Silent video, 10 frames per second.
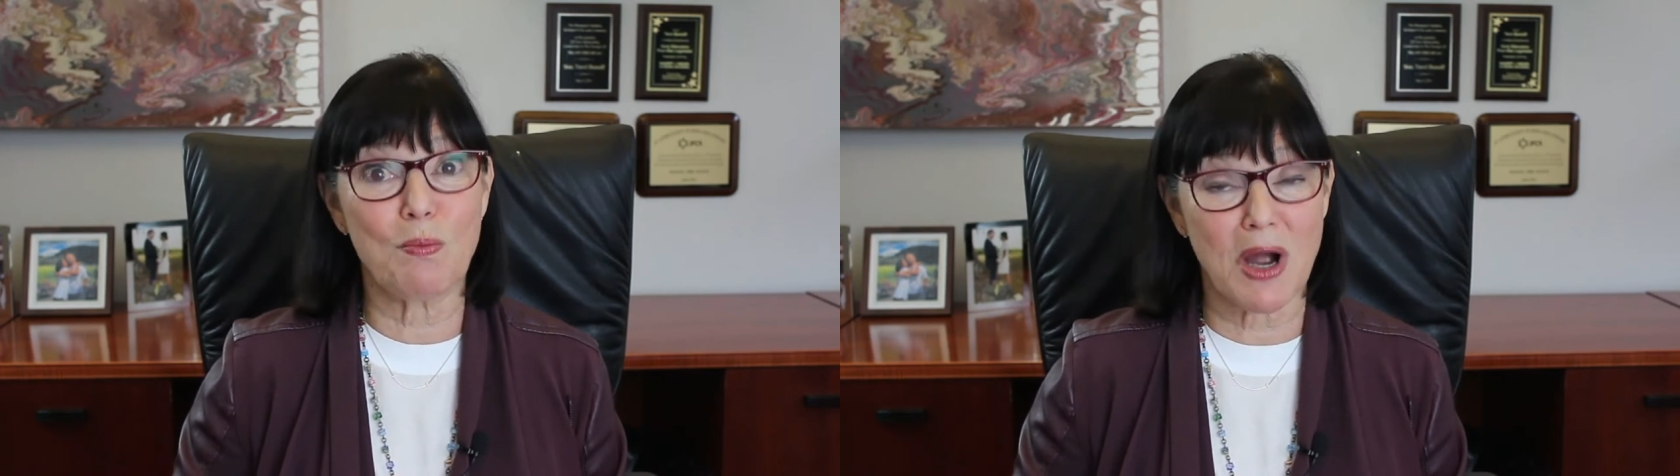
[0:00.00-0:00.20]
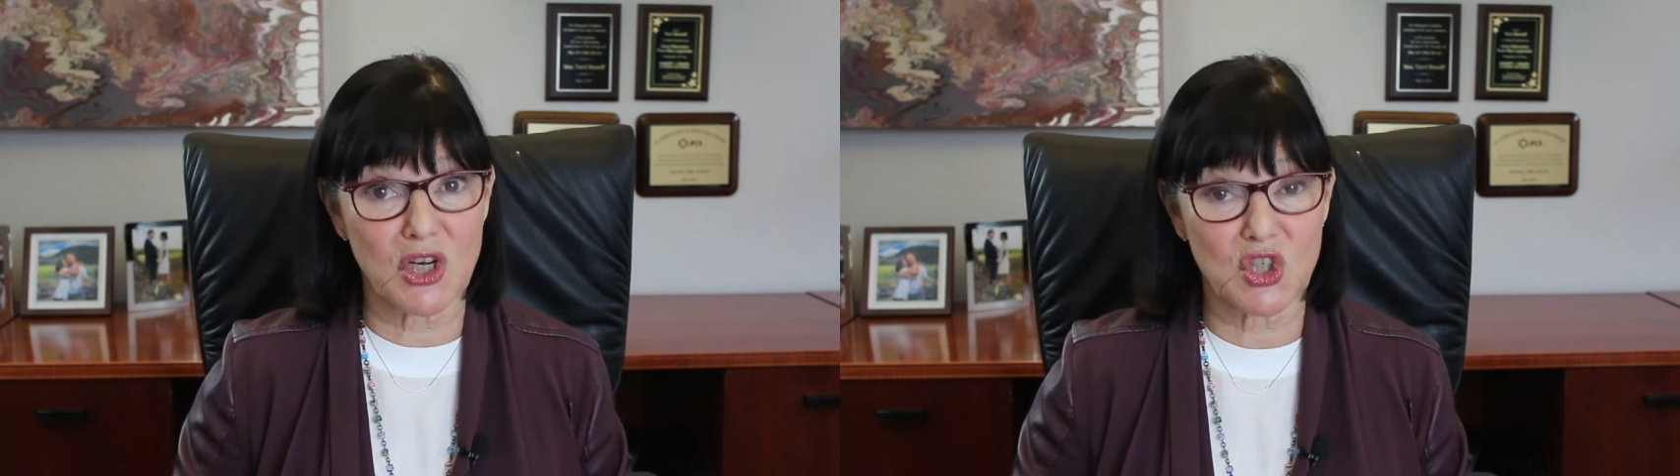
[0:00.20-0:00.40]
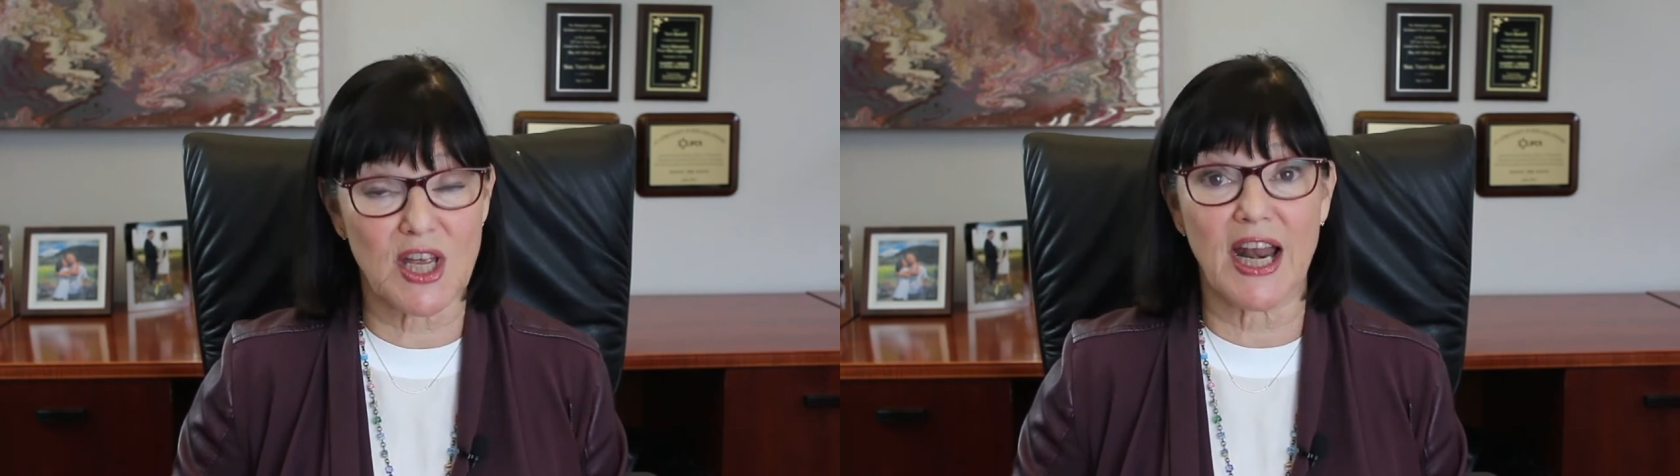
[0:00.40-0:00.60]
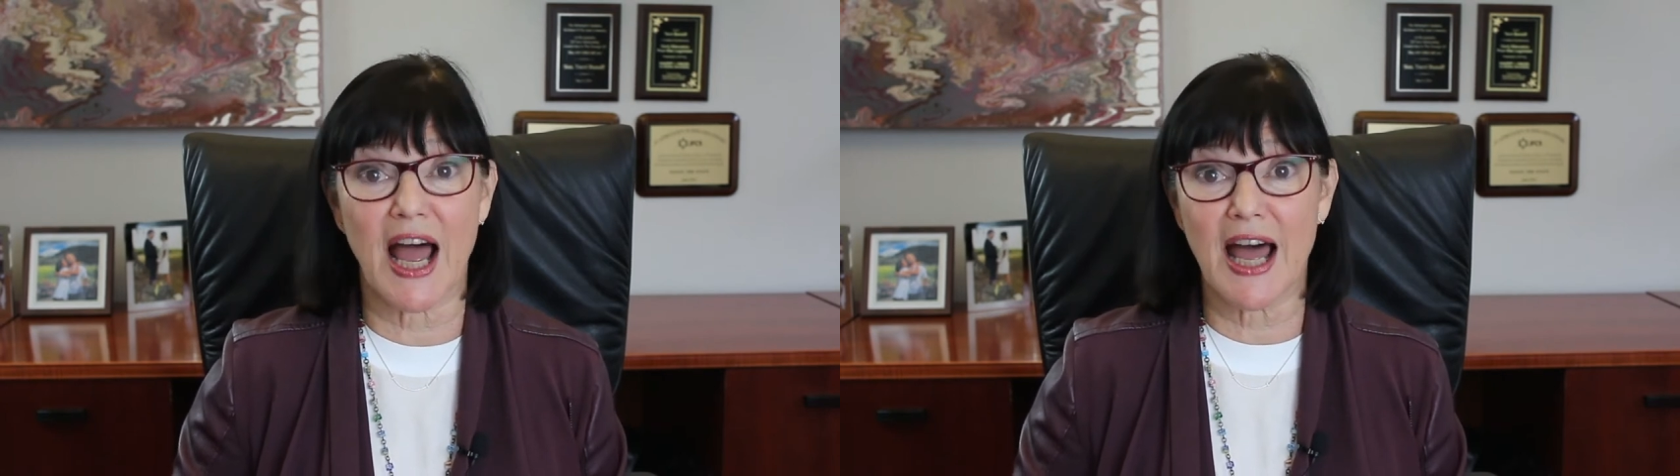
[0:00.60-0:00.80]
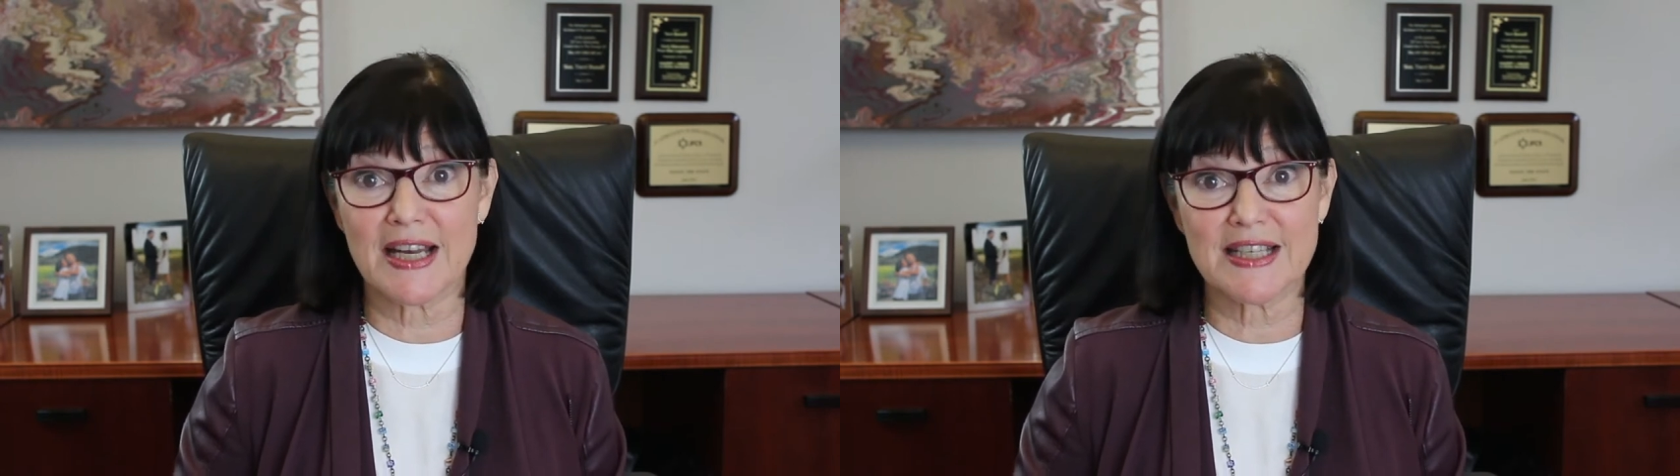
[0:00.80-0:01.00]
much, and
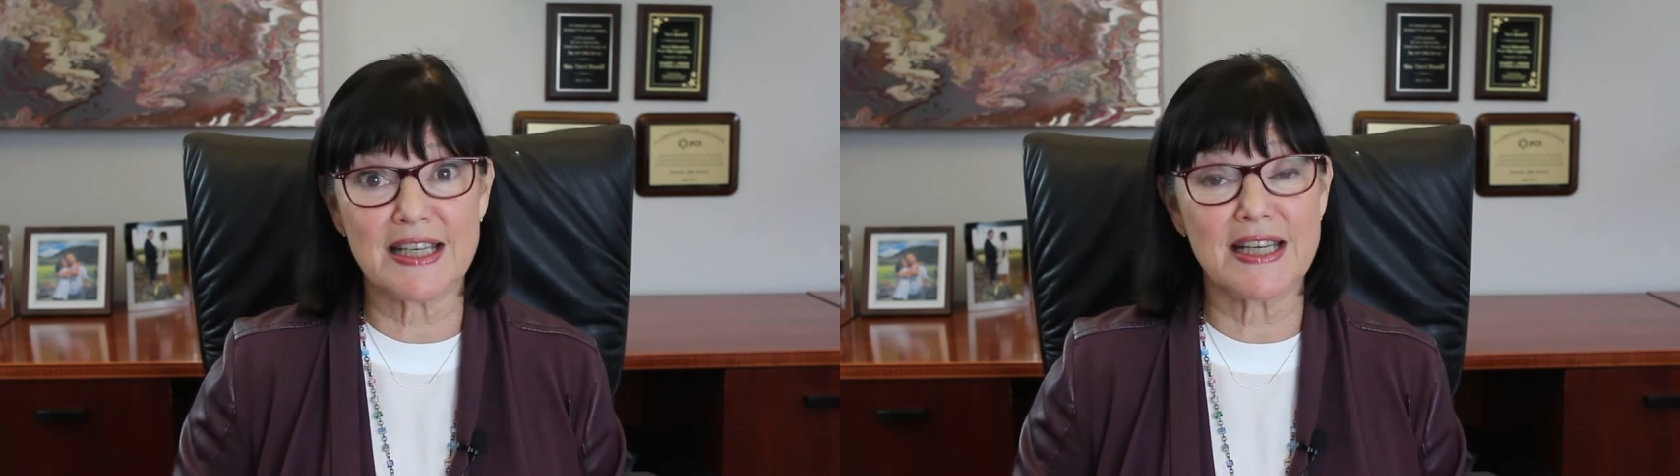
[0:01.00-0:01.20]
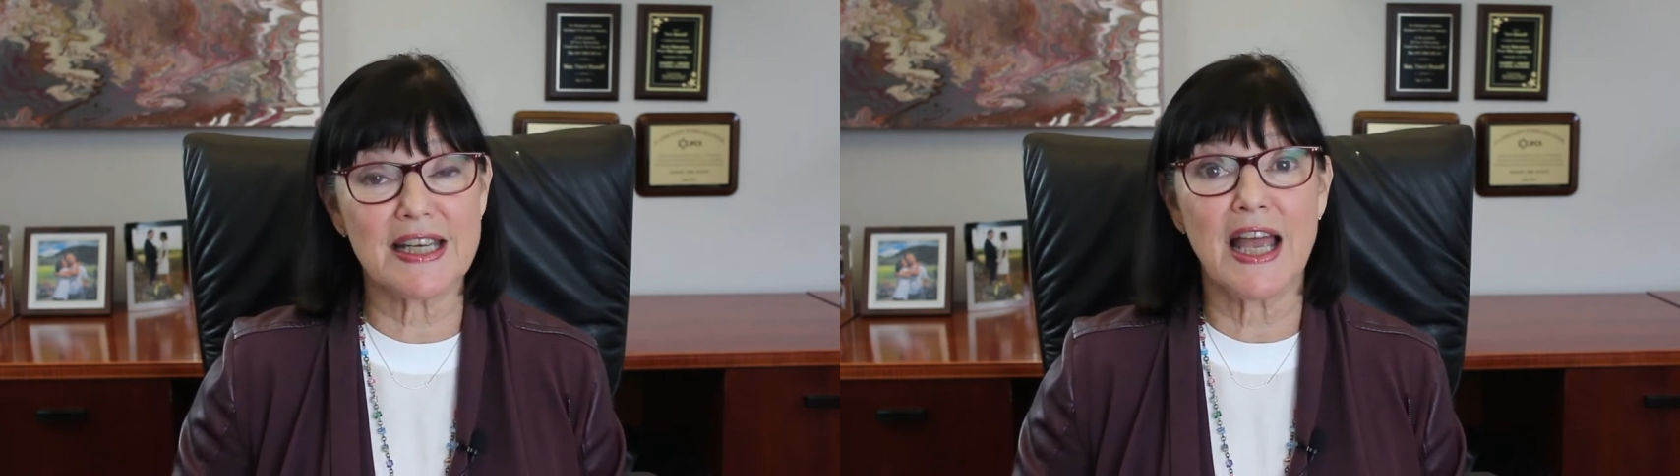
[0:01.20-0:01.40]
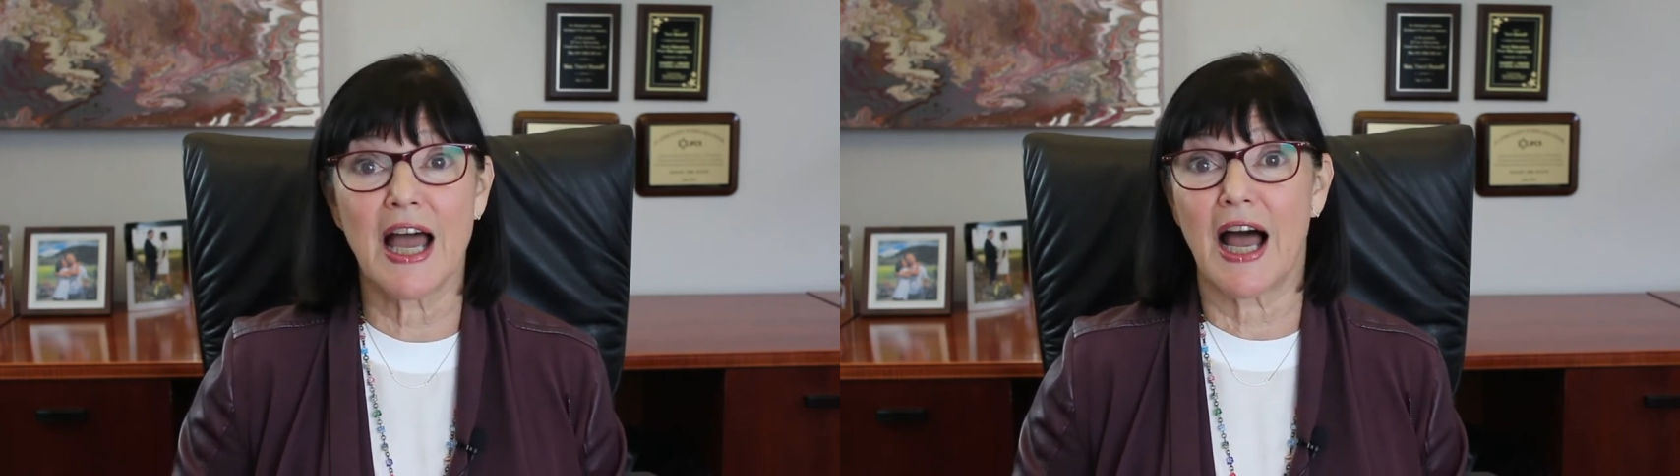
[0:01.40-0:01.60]
honestly,